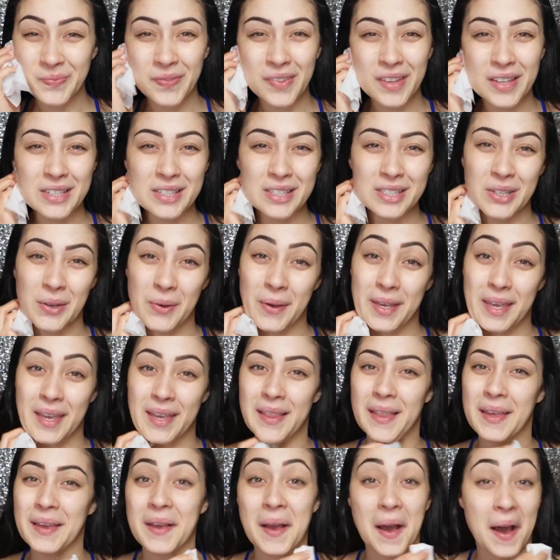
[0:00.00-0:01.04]
So I get
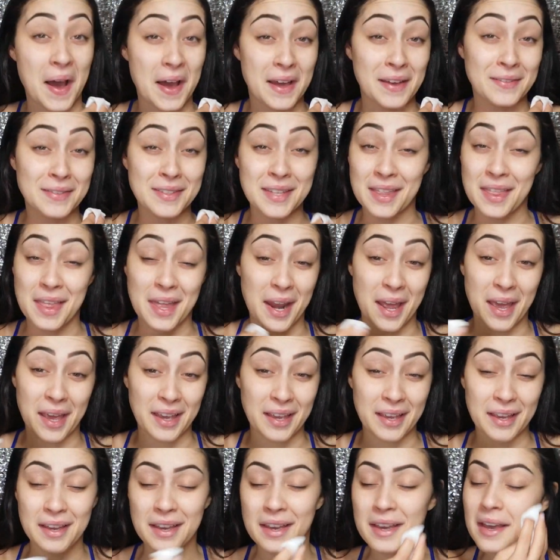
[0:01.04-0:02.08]
like hives and then I
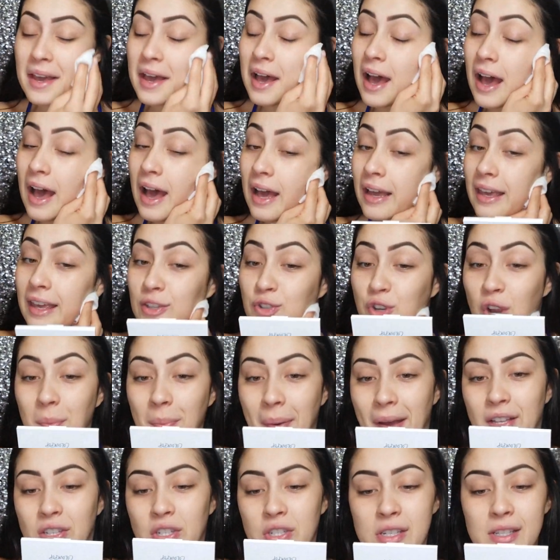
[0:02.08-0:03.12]
get dry
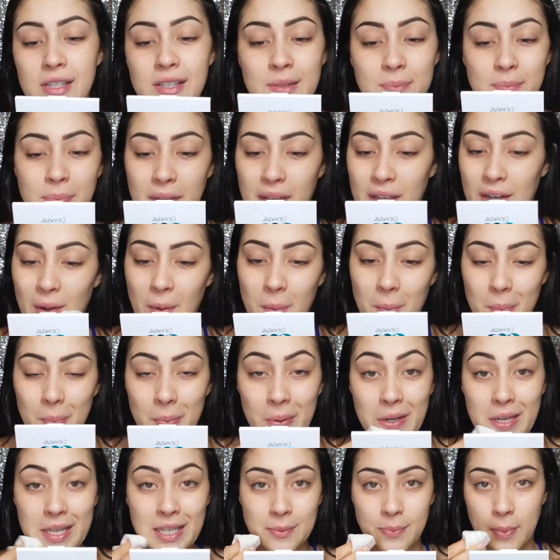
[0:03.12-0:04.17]
patches, but you know,
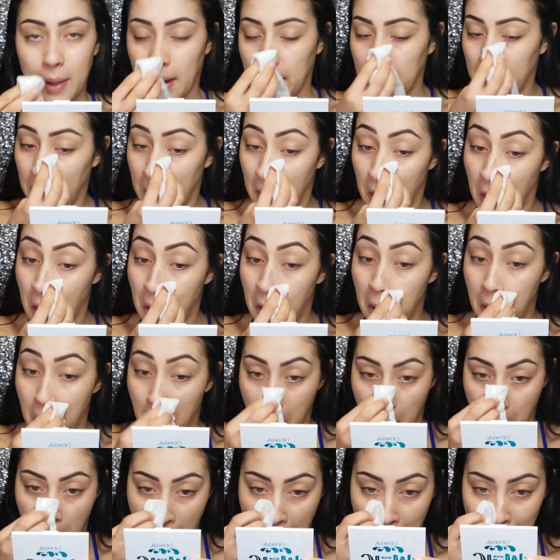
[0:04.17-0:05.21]
beauty is pain.
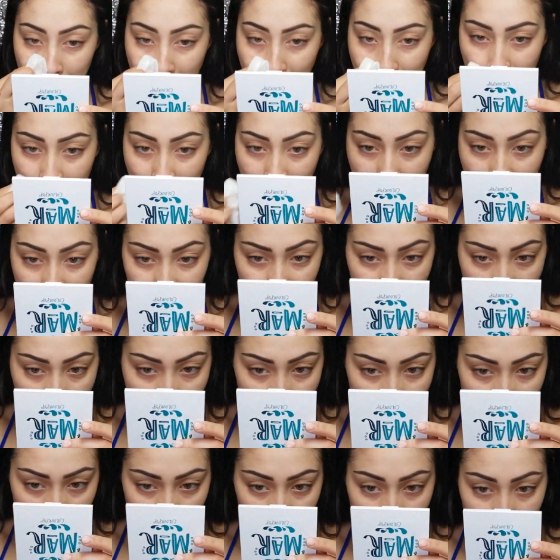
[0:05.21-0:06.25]
I have
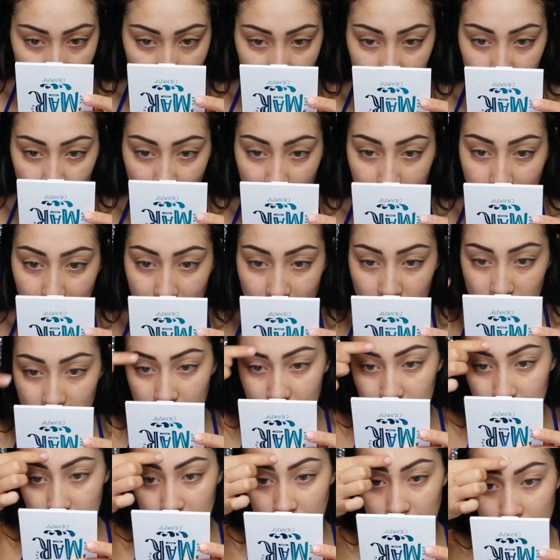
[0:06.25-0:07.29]
had really bad dry
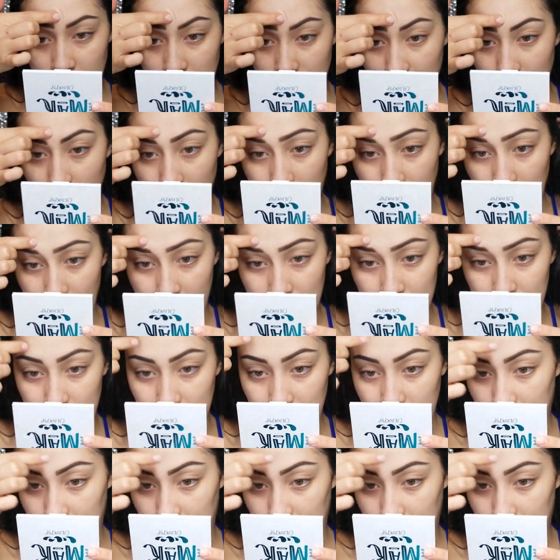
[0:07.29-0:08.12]
patches, and